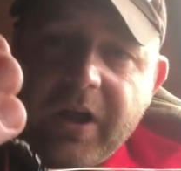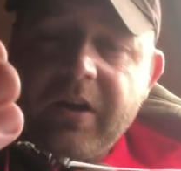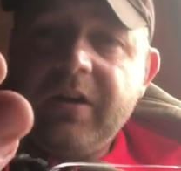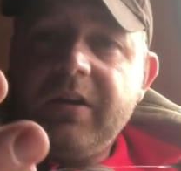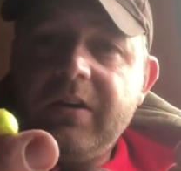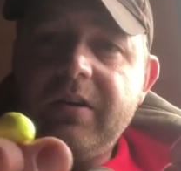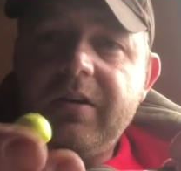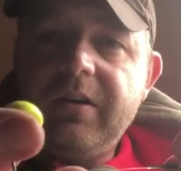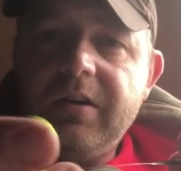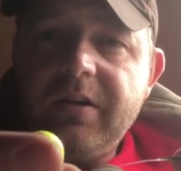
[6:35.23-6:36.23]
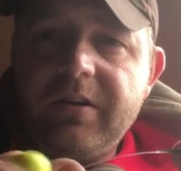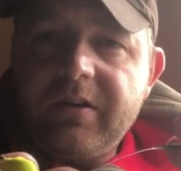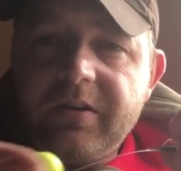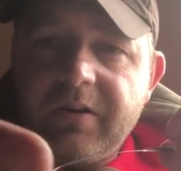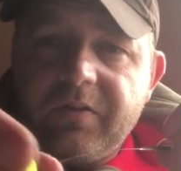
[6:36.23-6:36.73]
a. I
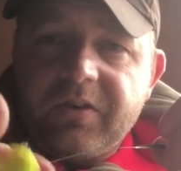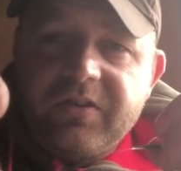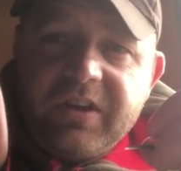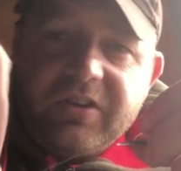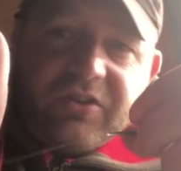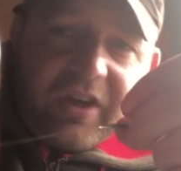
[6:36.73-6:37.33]
don't know if you can see the